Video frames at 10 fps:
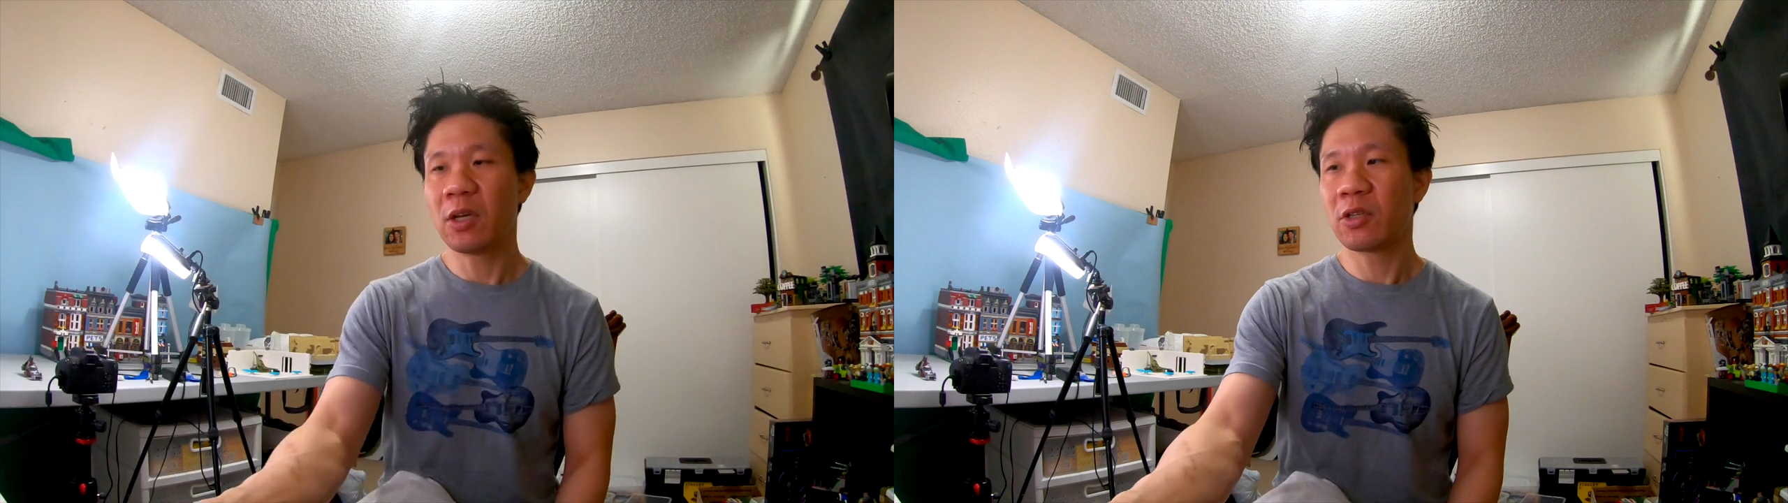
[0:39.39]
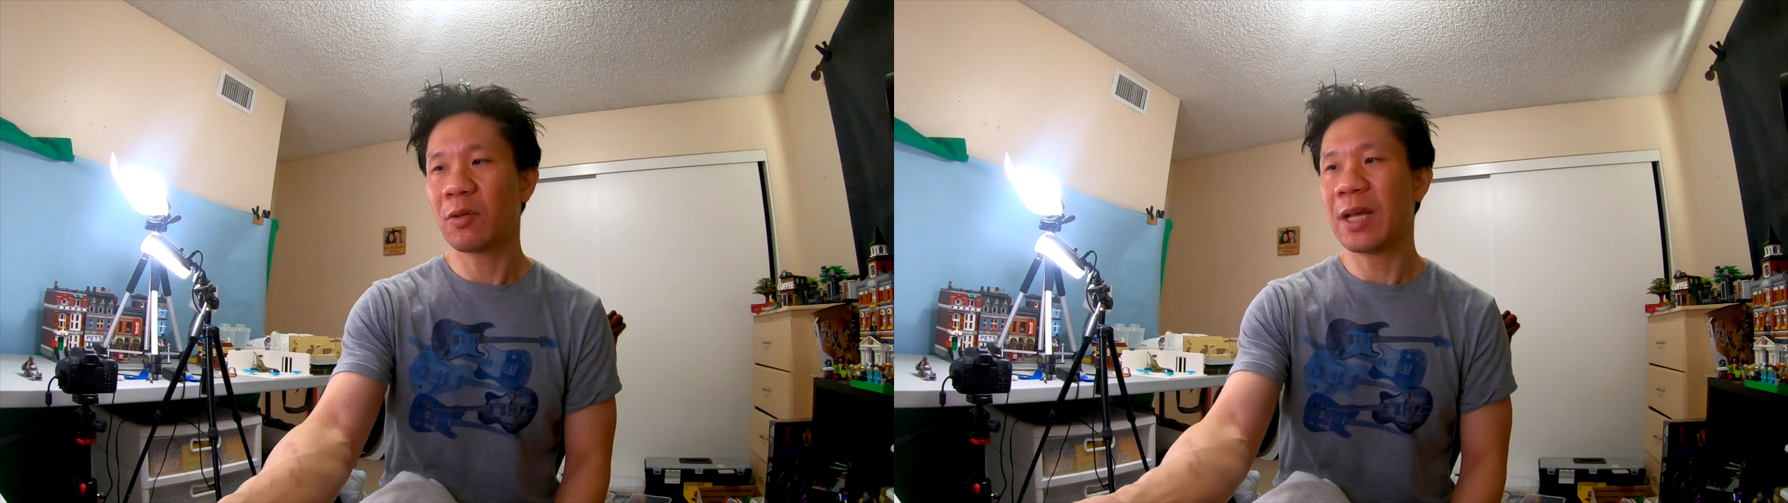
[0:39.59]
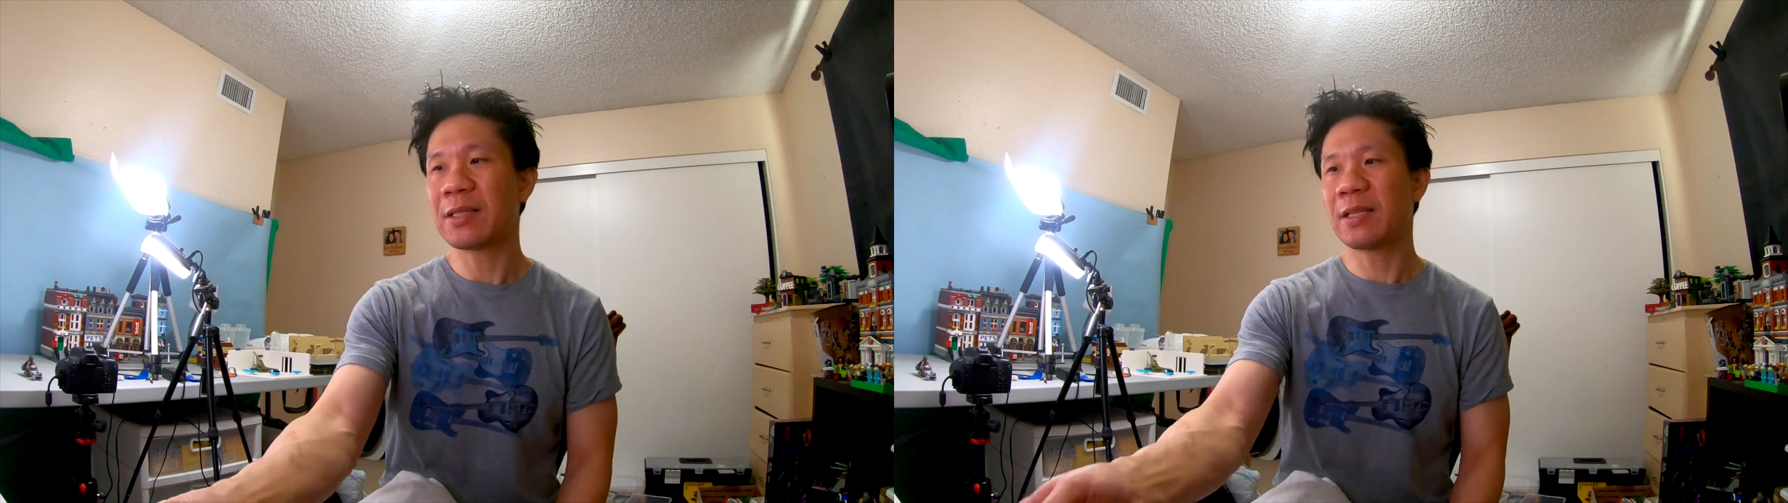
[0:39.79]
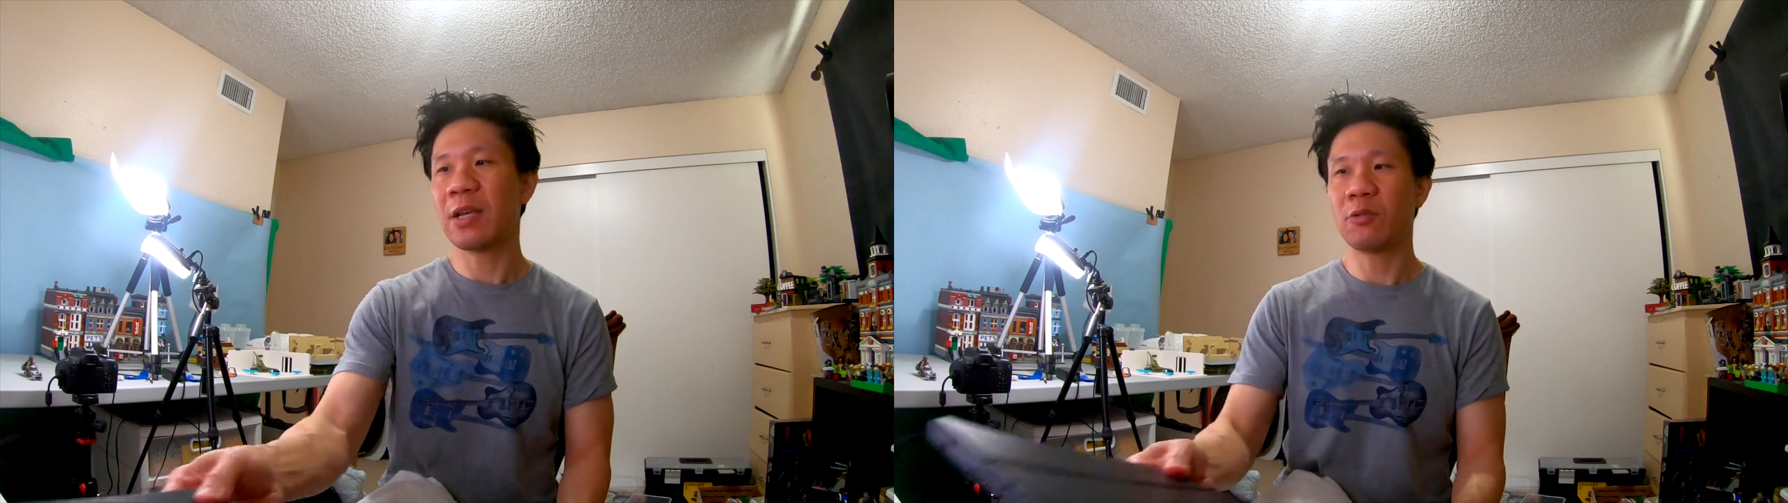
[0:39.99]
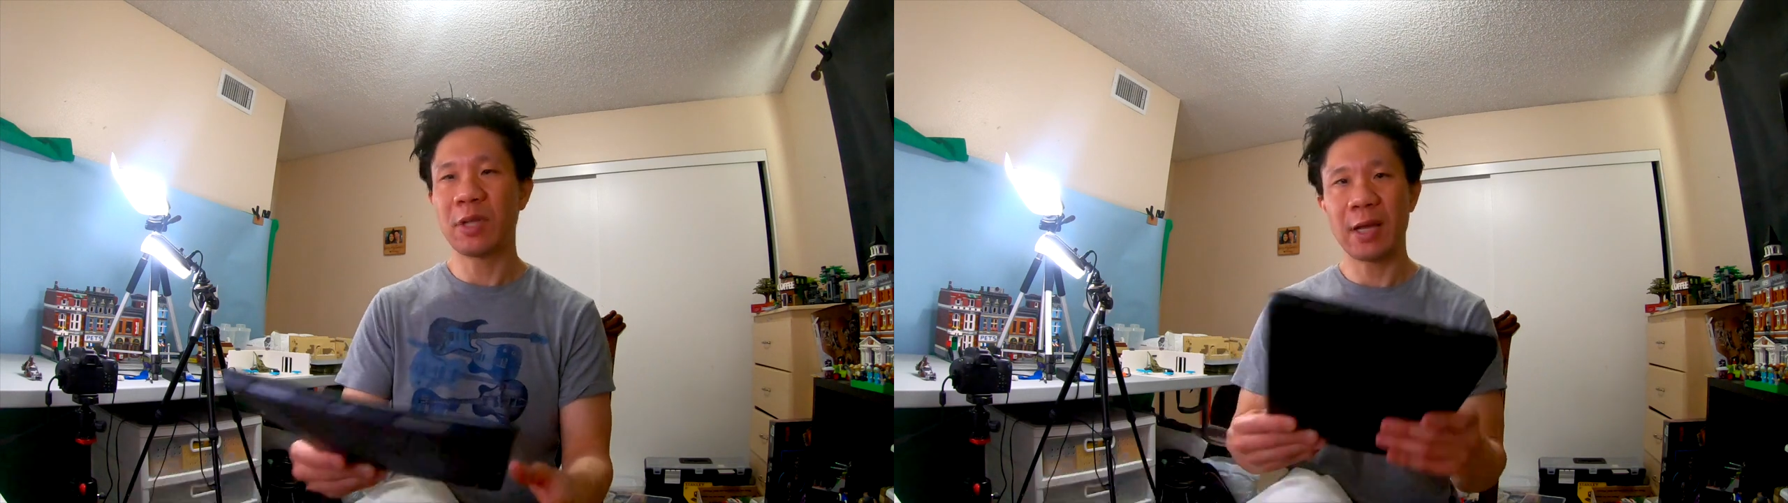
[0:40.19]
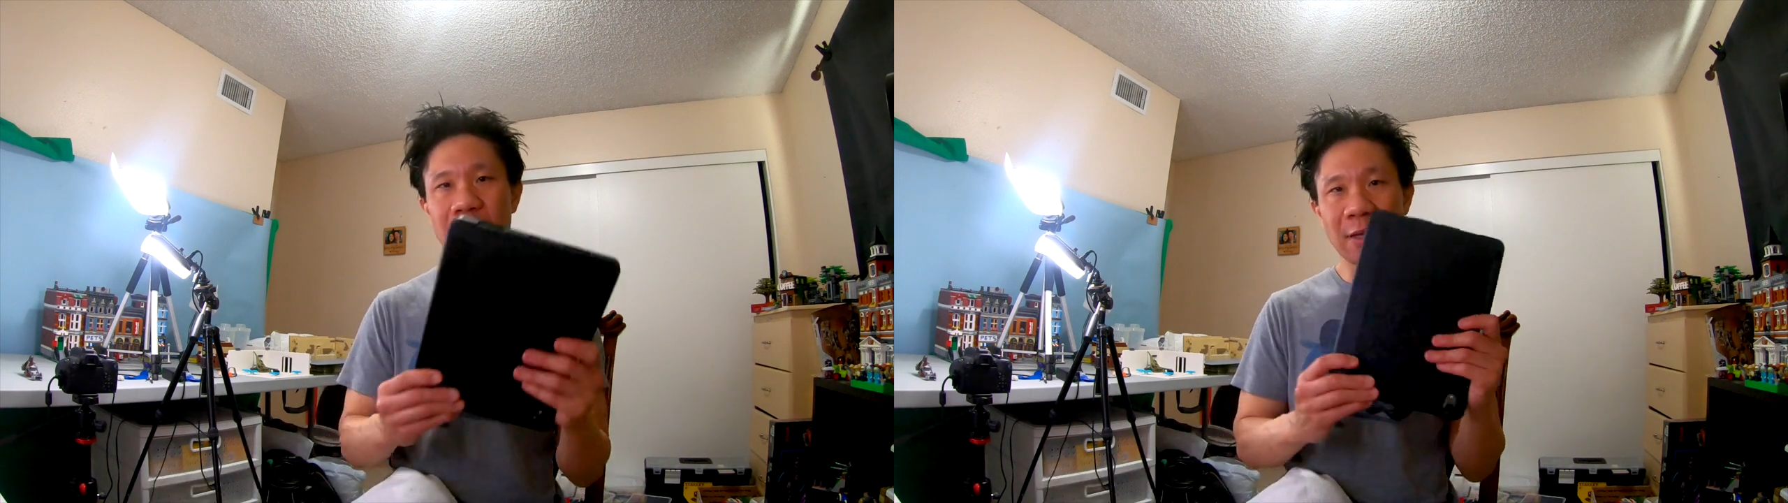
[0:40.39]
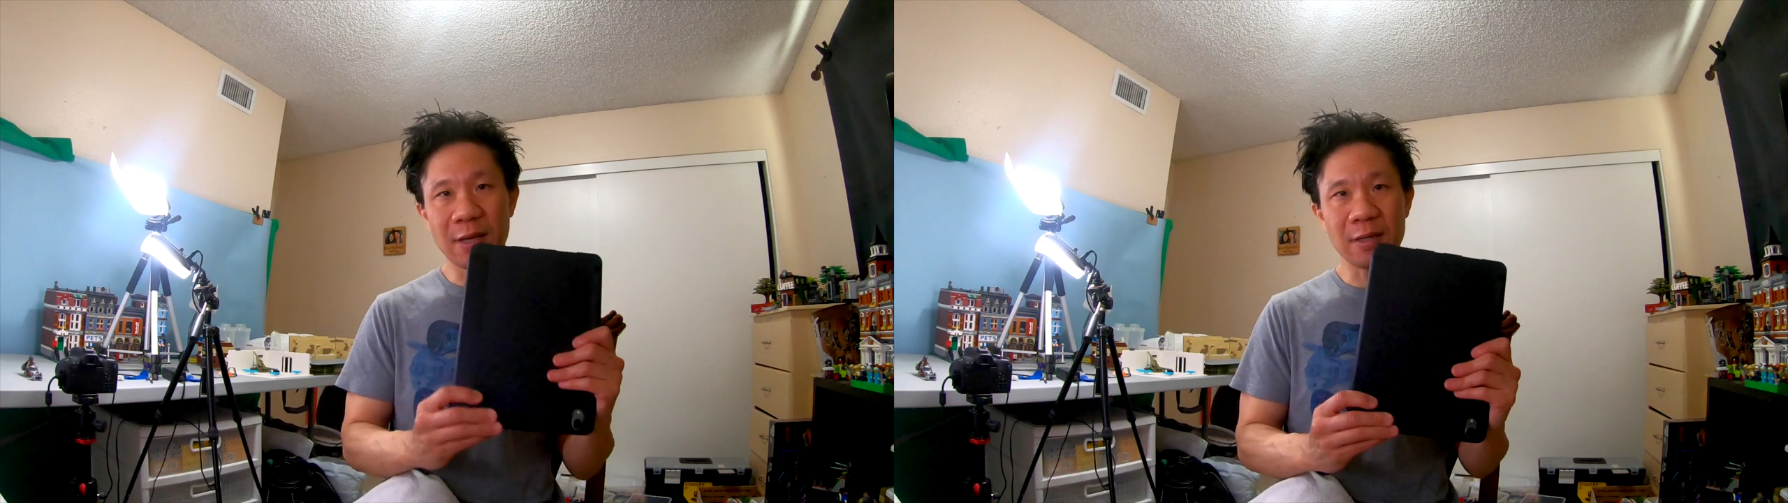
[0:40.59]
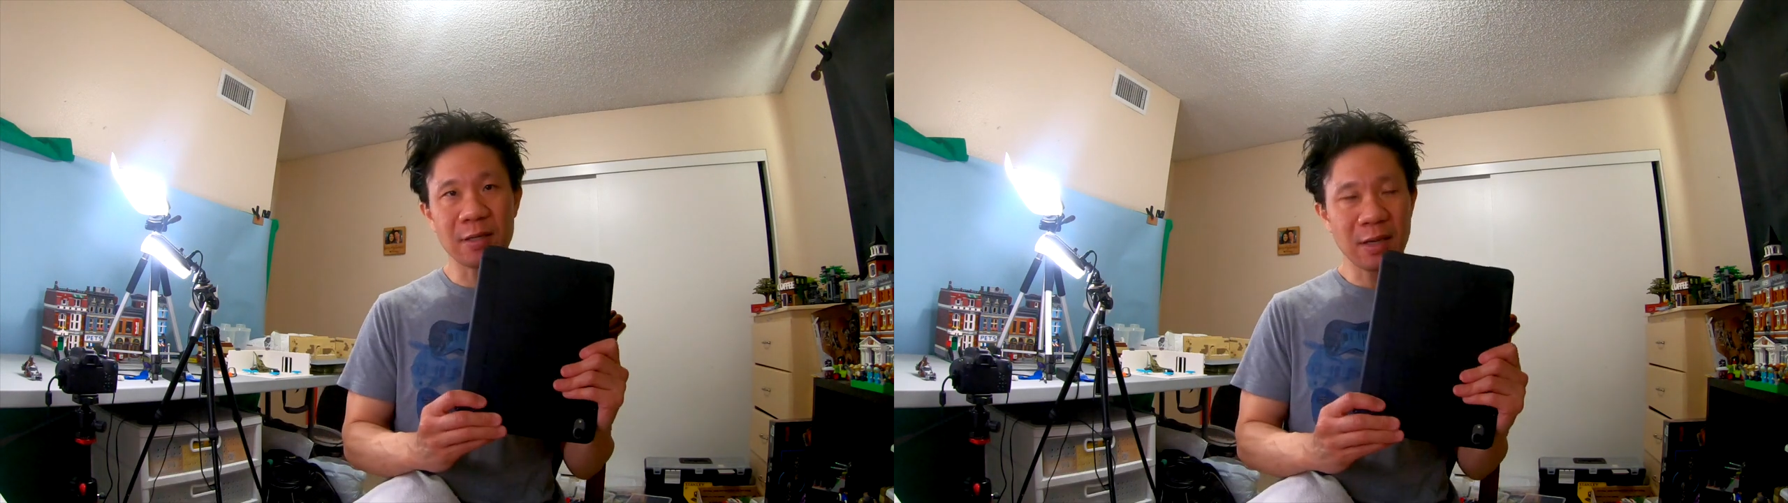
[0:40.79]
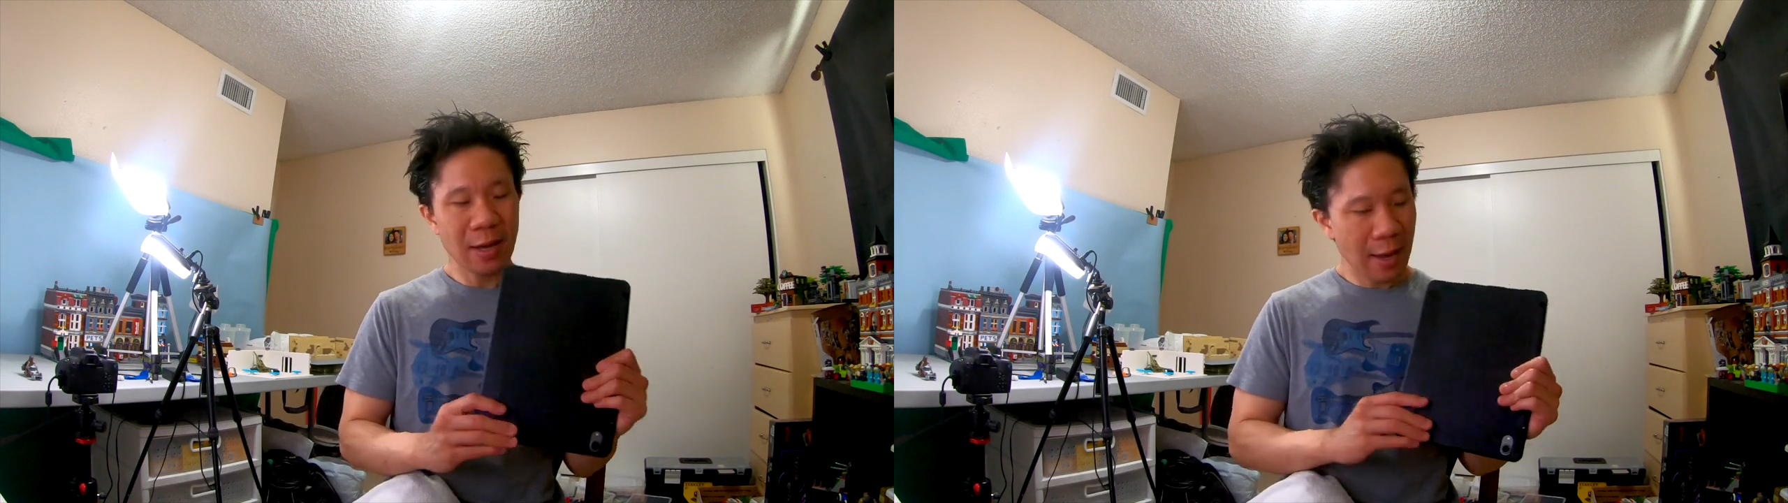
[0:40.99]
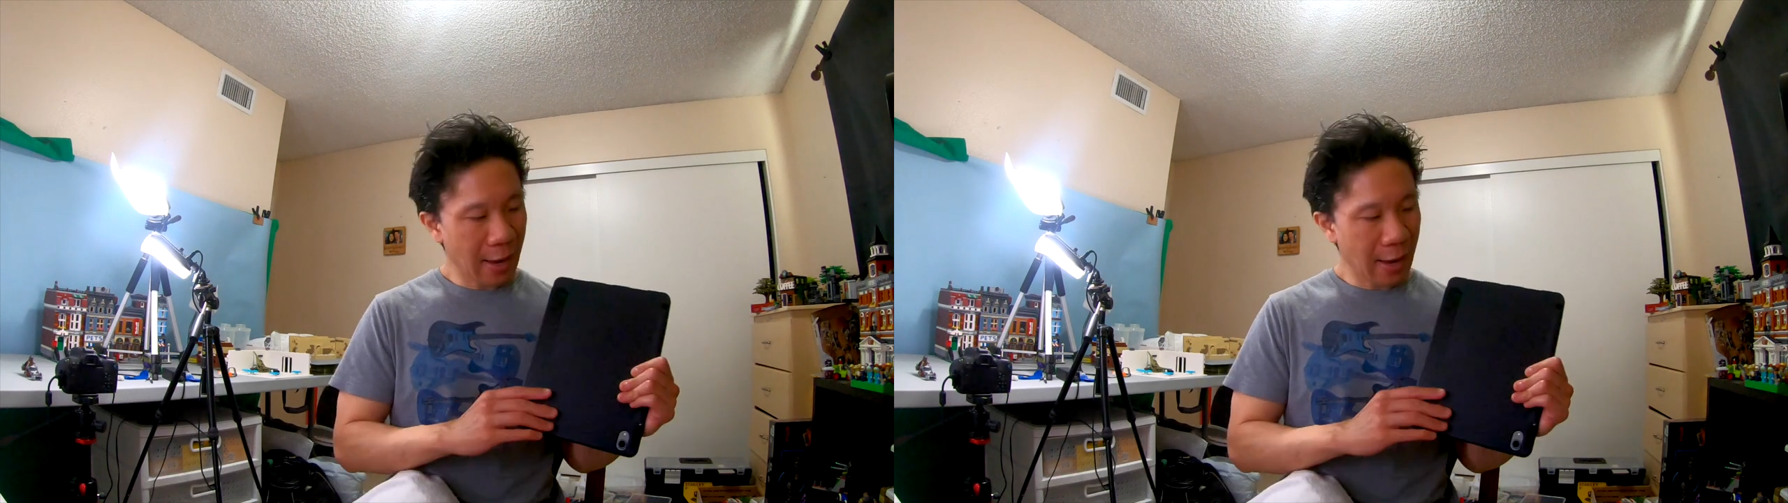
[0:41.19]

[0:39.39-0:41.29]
So let's say you take this